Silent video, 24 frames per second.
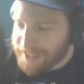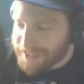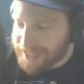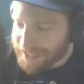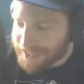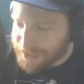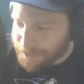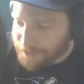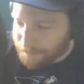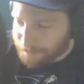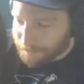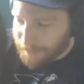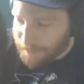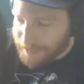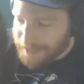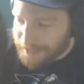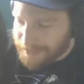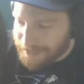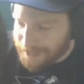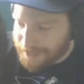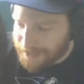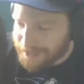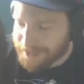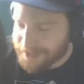against
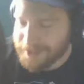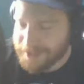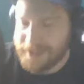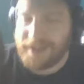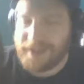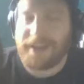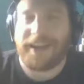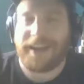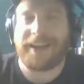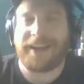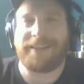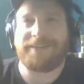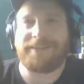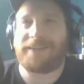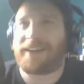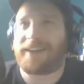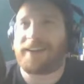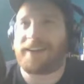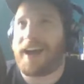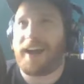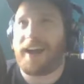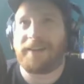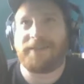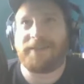Francis... And
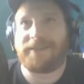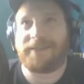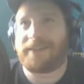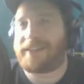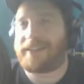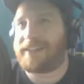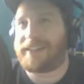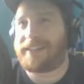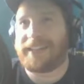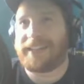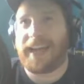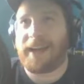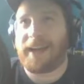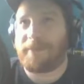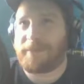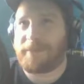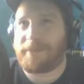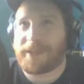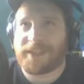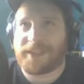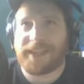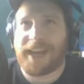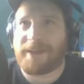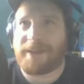god damn
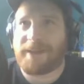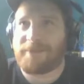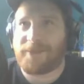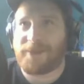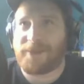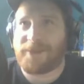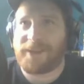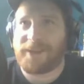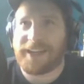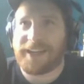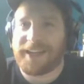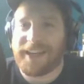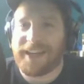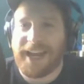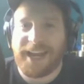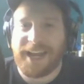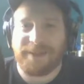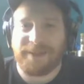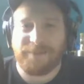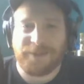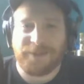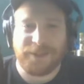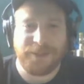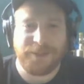these Cameroonian
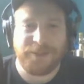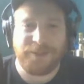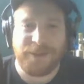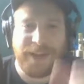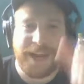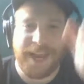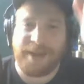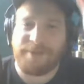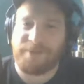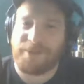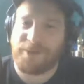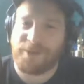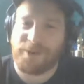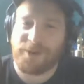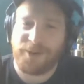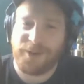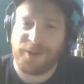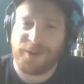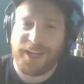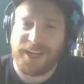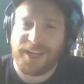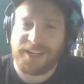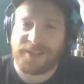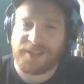names. You
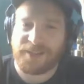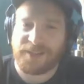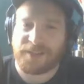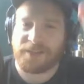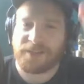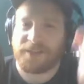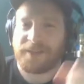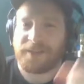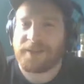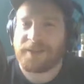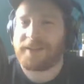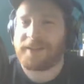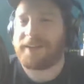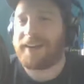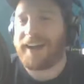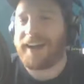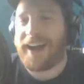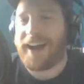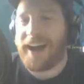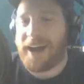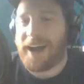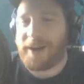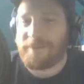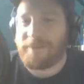Cameroonians,
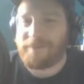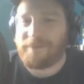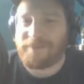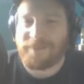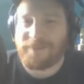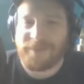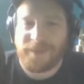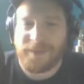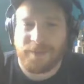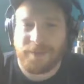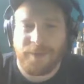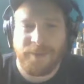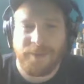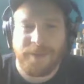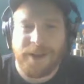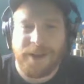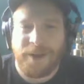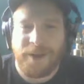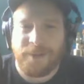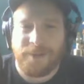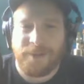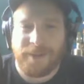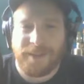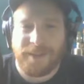what are we
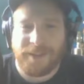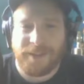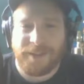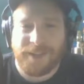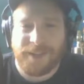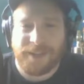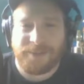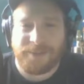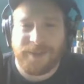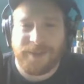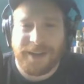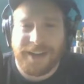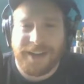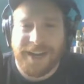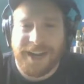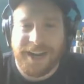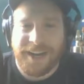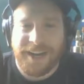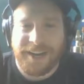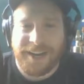going with on this one?